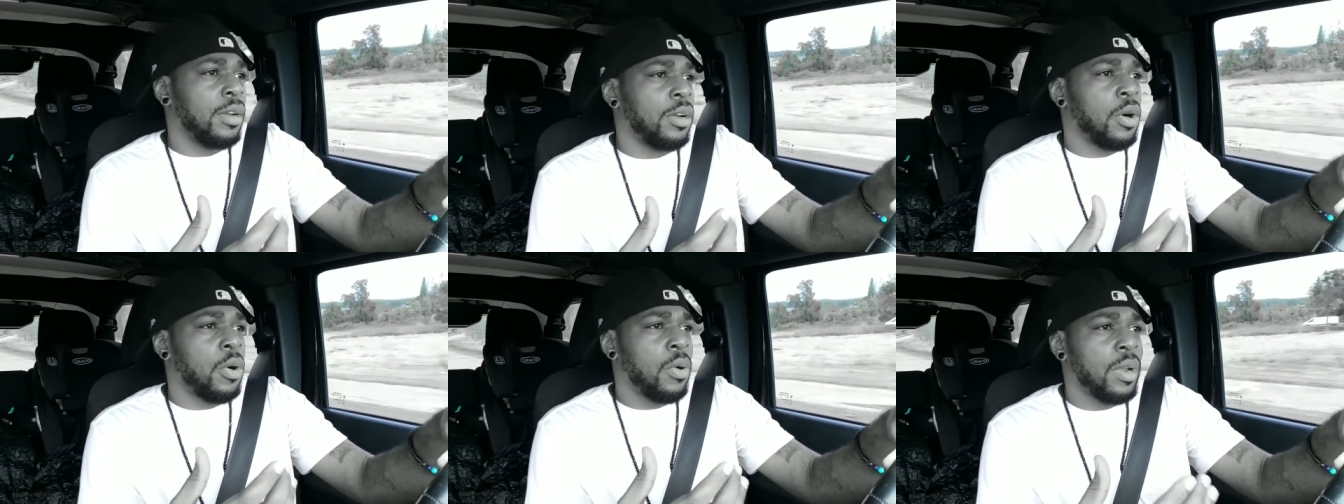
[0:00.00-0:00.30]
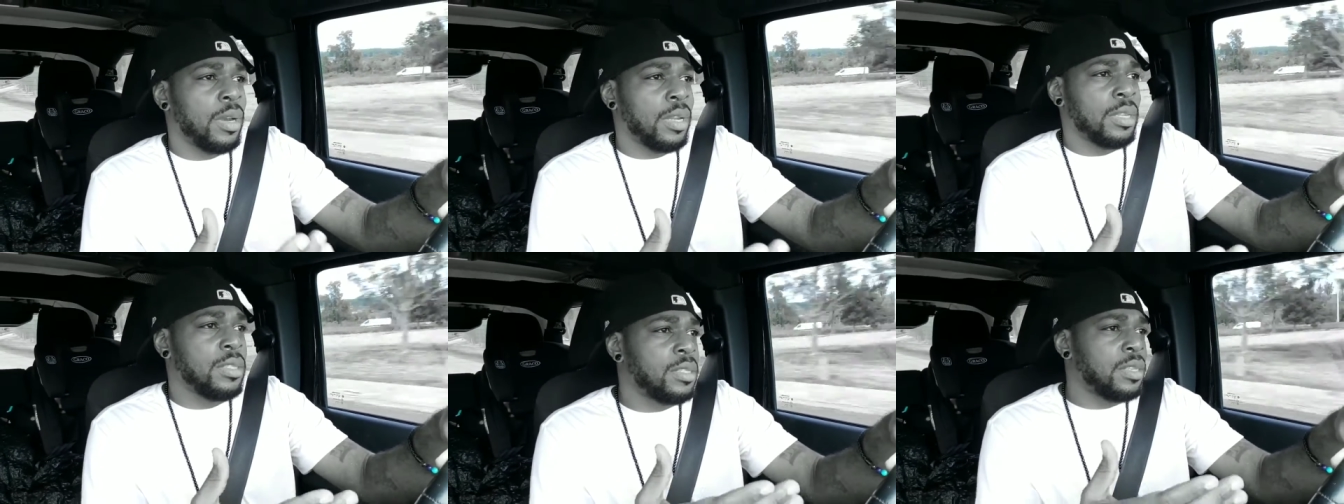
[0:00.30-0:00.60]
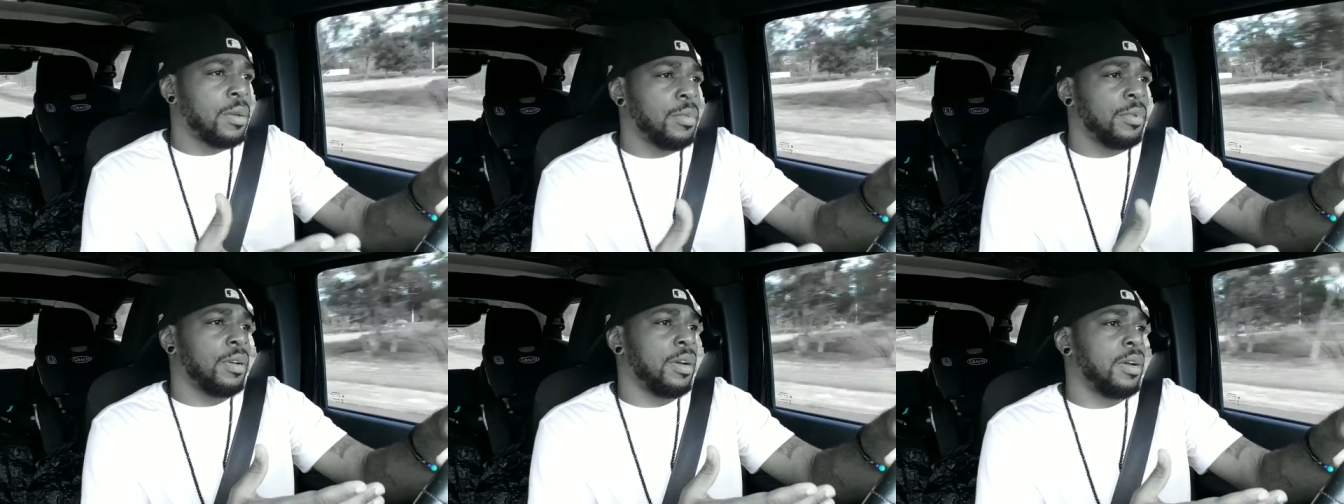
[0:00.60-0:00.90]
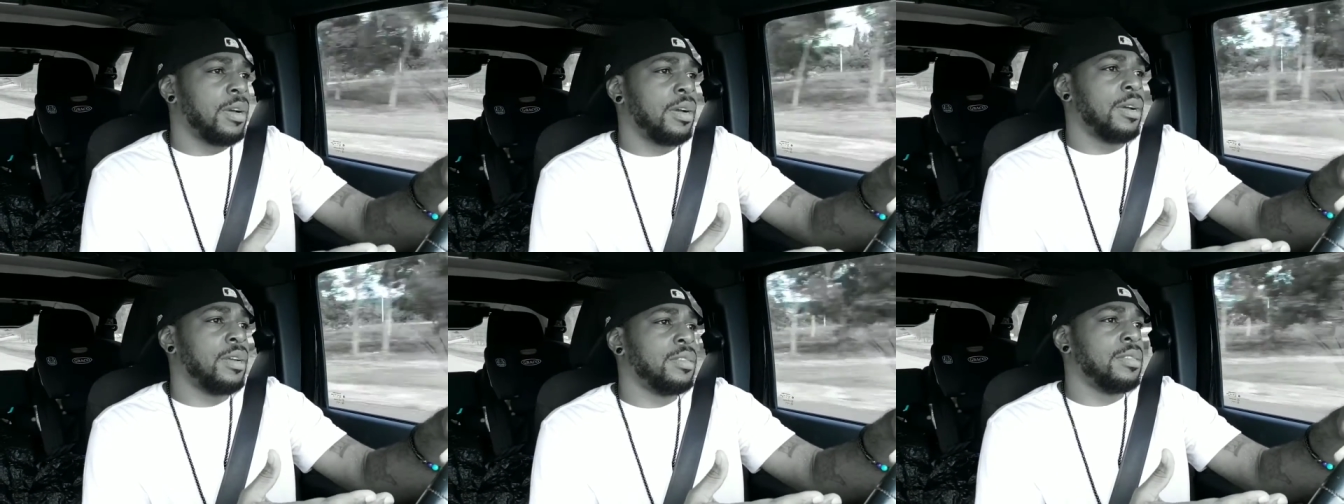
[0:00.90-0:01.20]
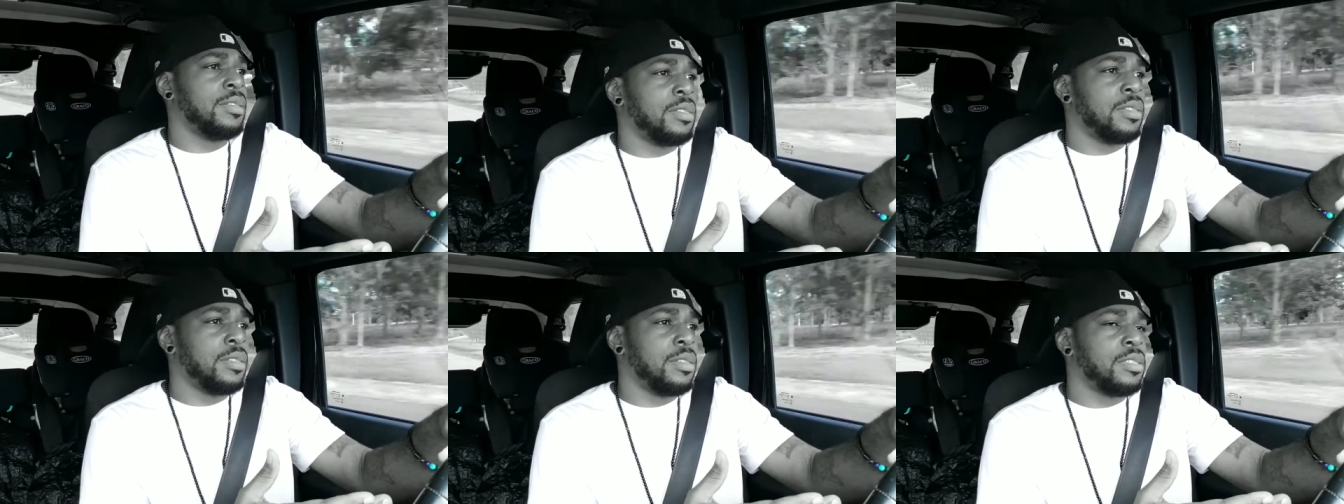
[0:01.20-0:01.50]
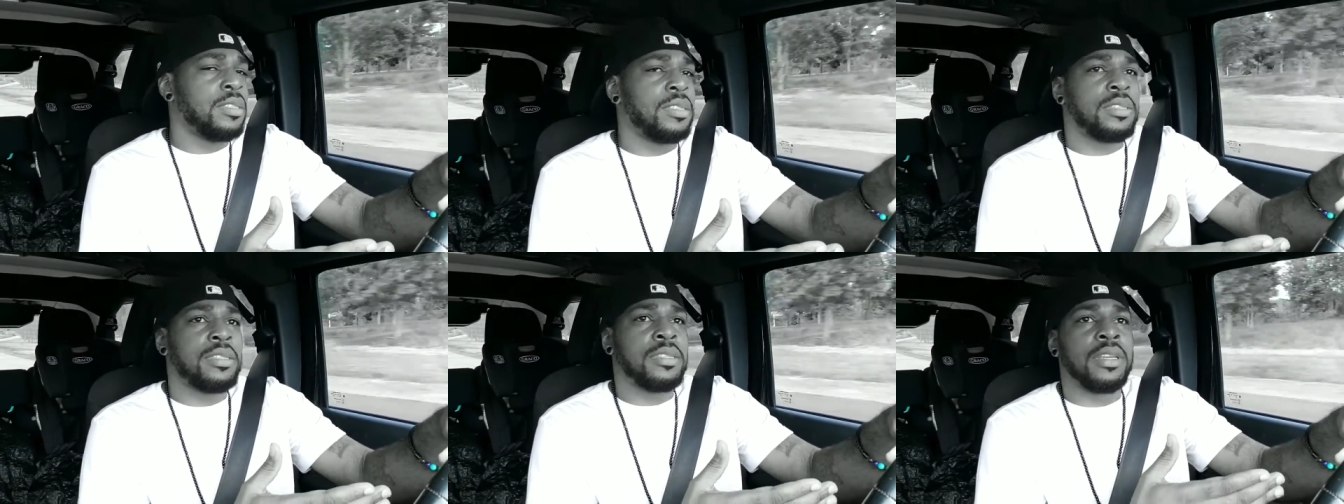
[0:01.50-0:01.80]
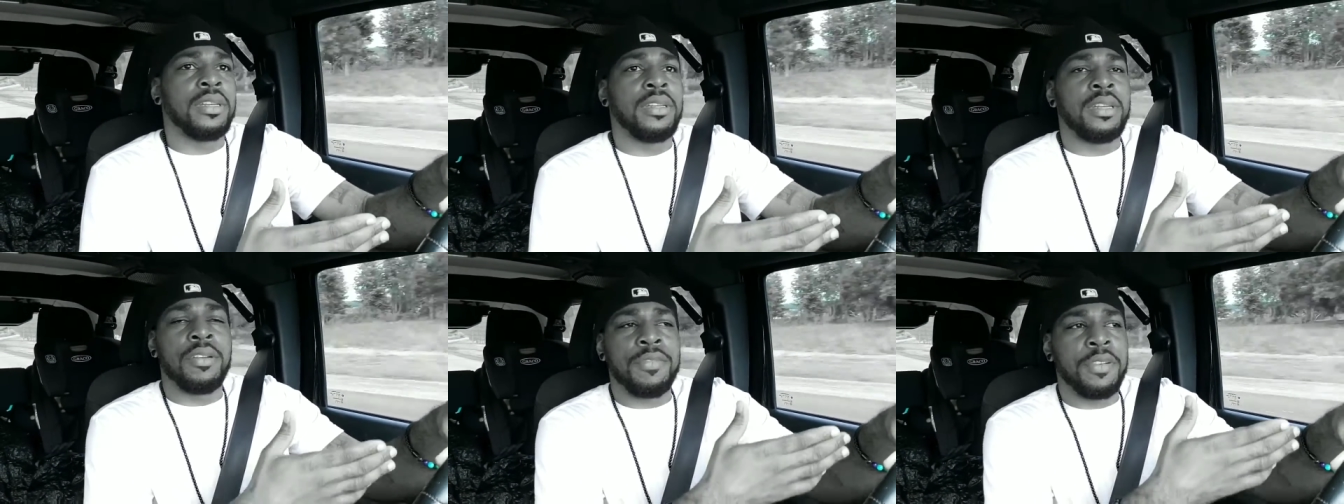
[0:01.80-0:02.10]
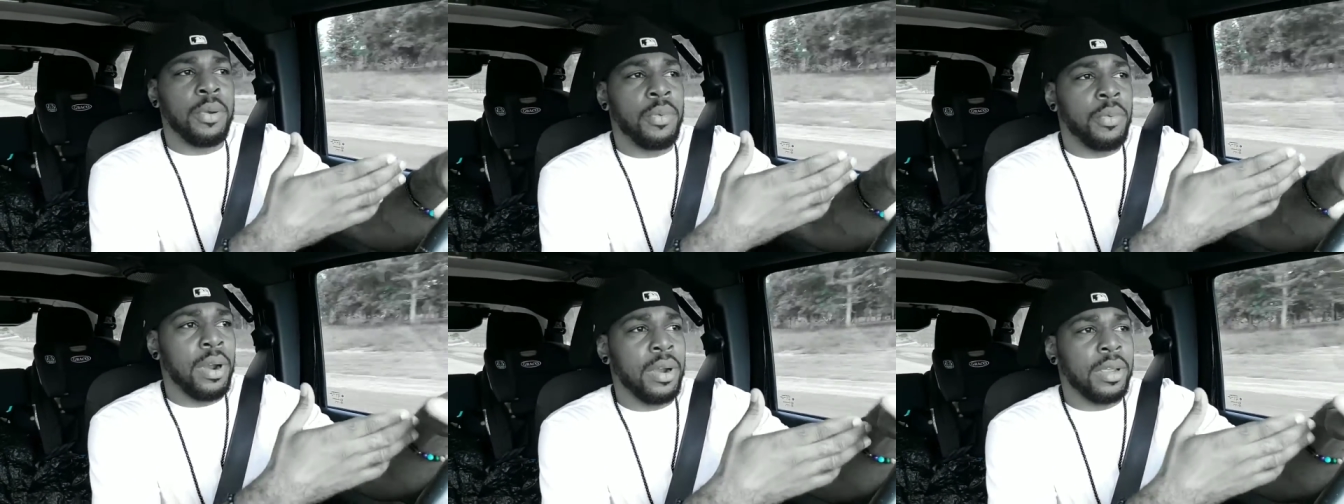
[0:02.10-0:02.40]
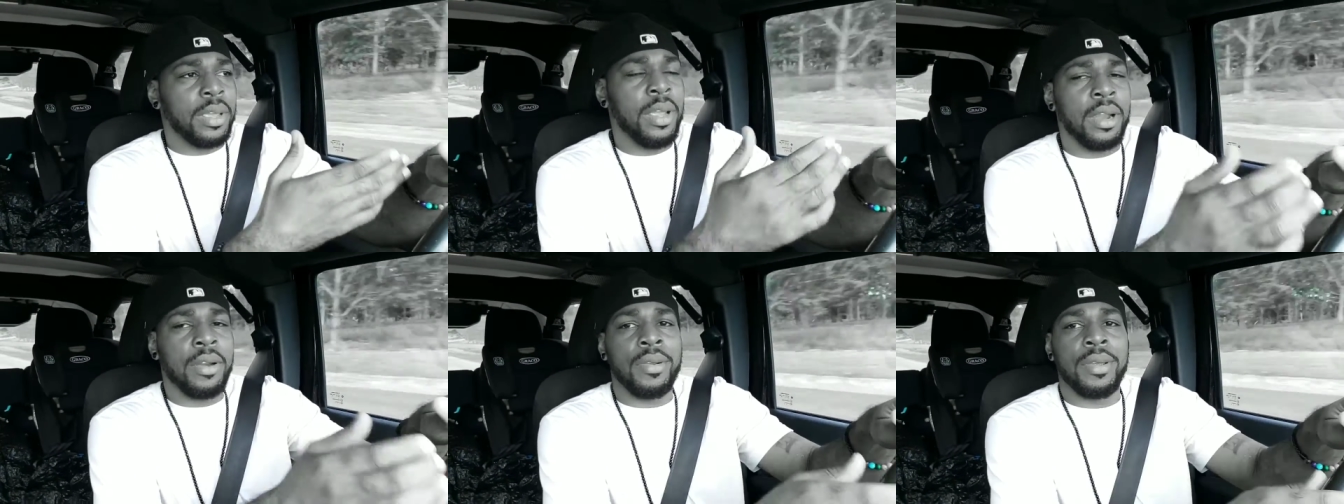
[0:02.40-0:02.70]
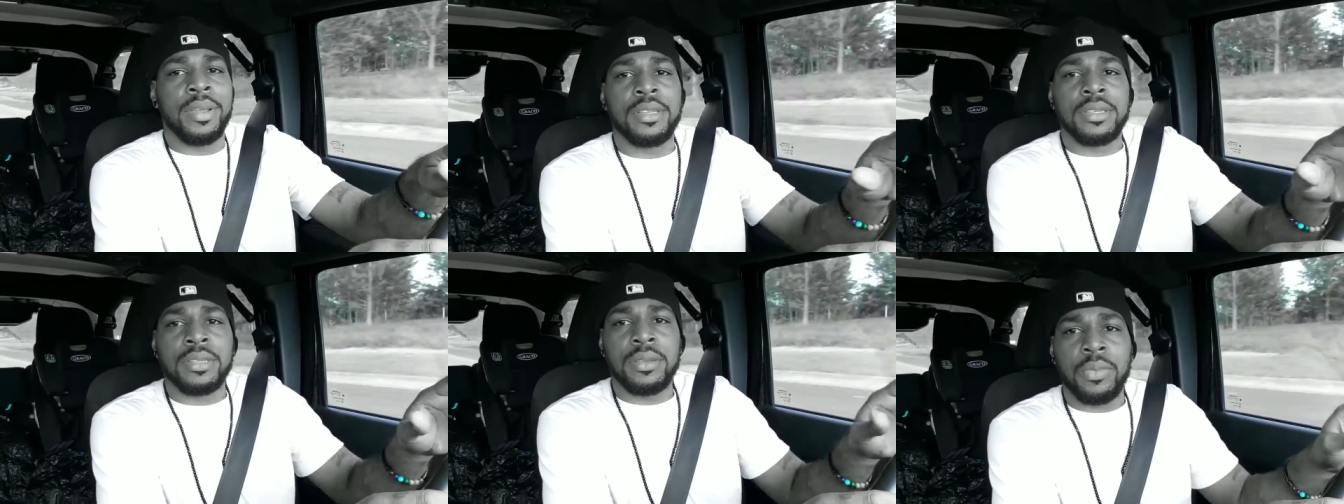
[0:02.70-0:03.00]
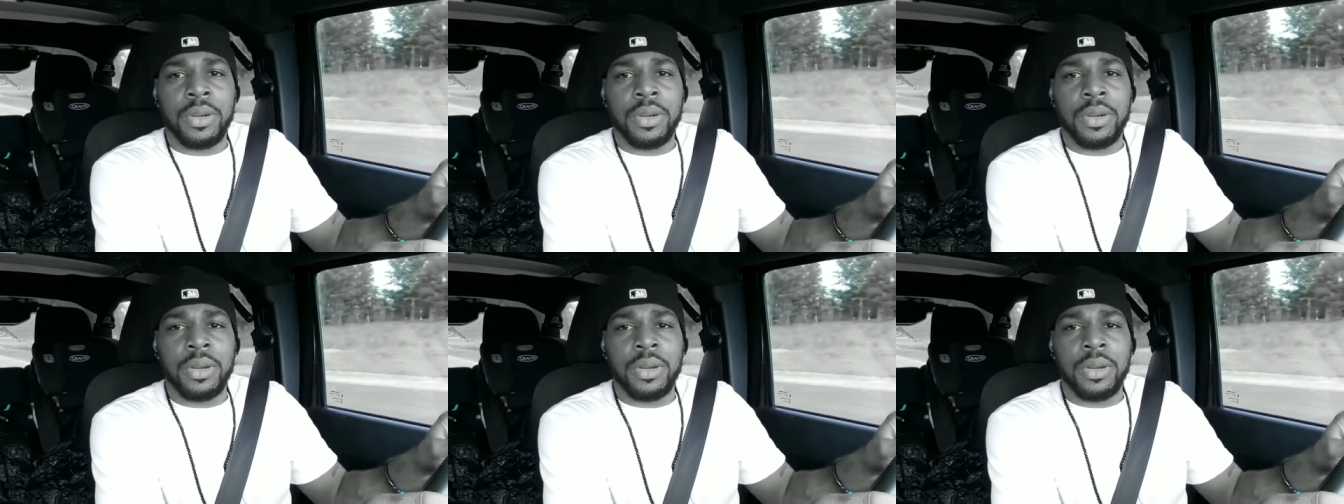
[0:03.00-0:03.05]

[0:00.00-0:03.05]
going into to different work areas